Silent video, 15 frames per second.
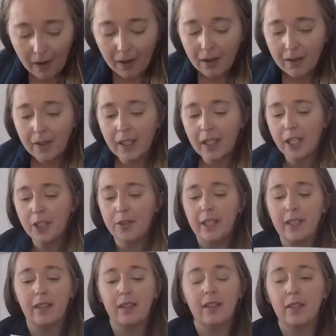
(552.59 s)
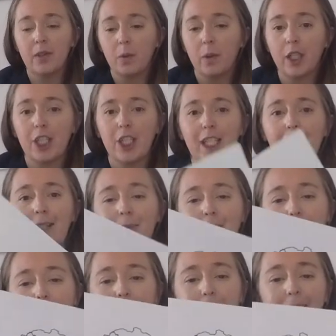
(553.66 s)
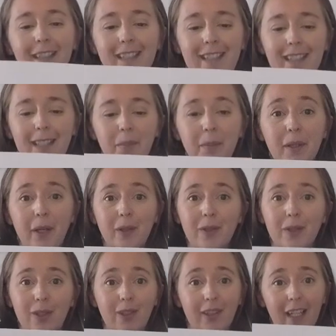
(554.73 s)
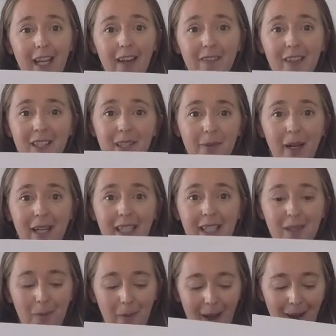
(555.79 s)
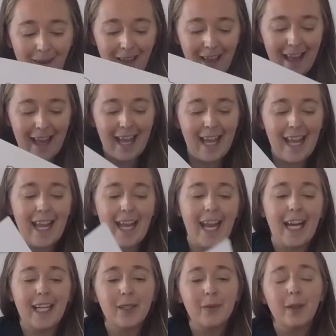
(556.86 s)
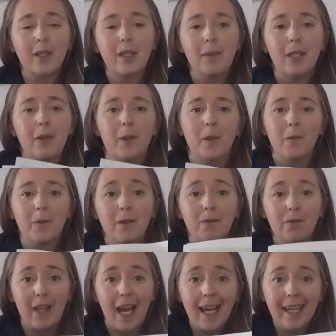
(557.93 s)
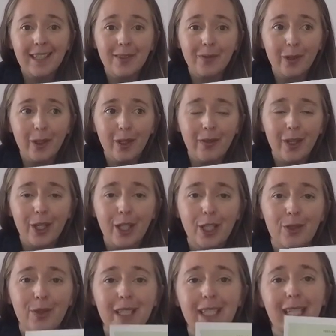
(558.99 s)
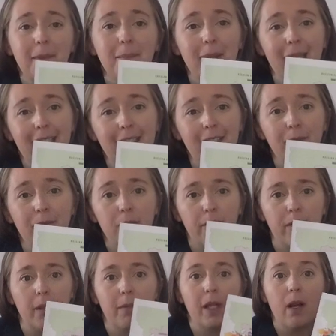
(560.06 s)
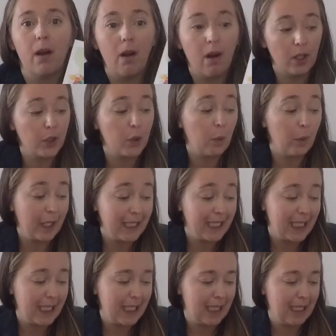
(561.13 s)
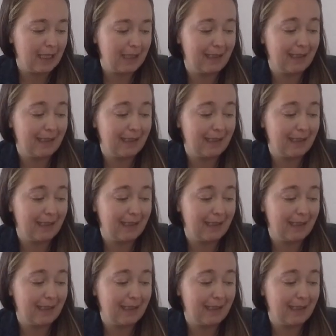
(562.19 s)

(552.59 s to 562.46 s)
all of our countries on this worksheet, which will be listed below, so you can have this ready as well. And we're going to be going over the flags for all of our countries and making a few of them. There are 30